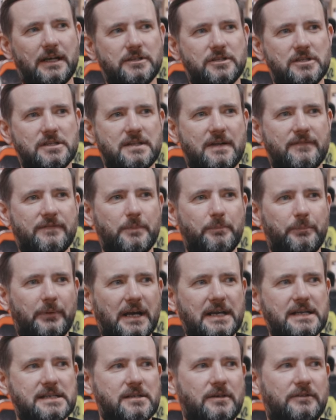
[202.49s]
I just have the
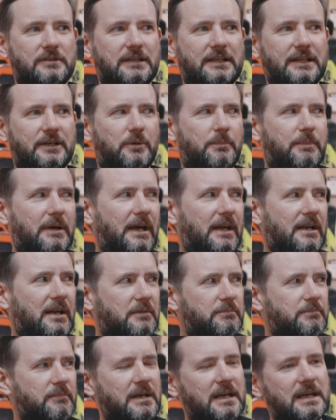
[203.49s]
brakes on a little bit and
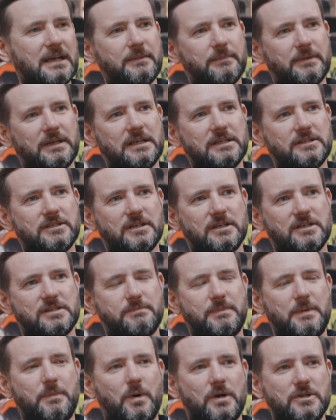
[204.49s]
I'd maybe
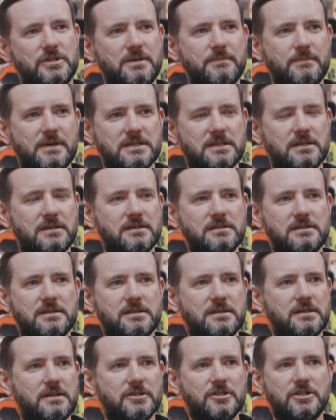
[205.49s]
just be watching my turns
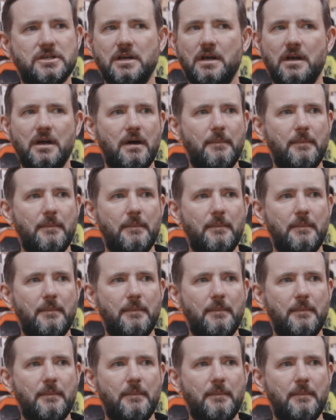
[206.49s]
a touch,